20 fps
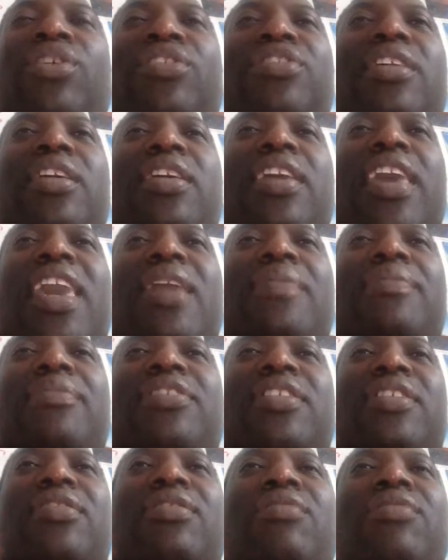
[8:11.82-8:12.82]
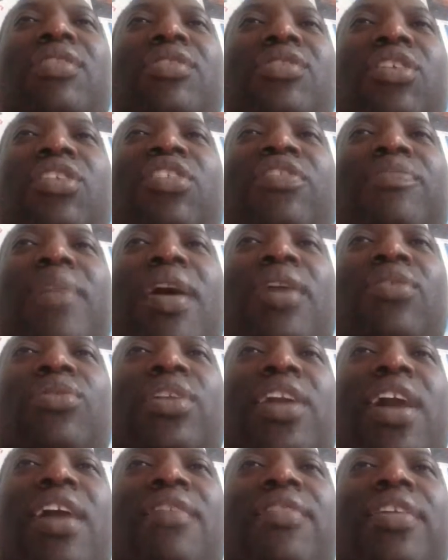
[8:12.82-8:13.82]
lost the game since the return of Michael
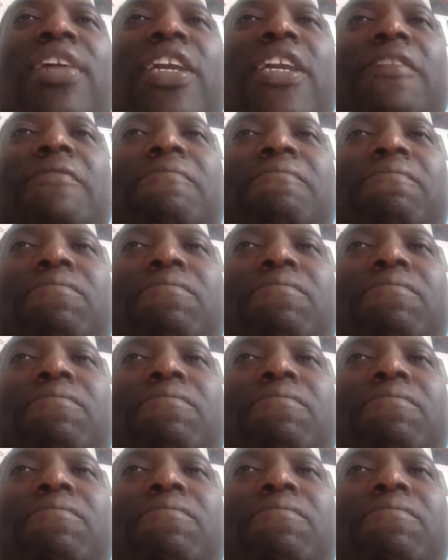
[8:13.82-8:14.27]
Carrick.